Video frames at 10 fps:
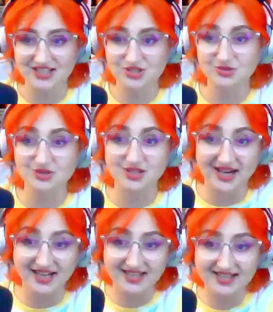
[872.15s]
Do you
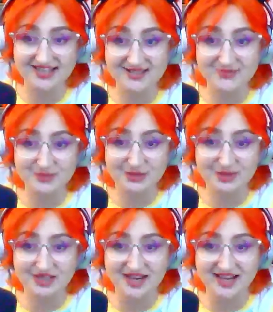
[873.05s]
like
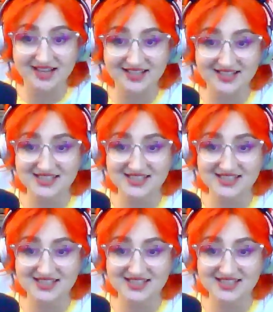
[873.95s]
maybe adding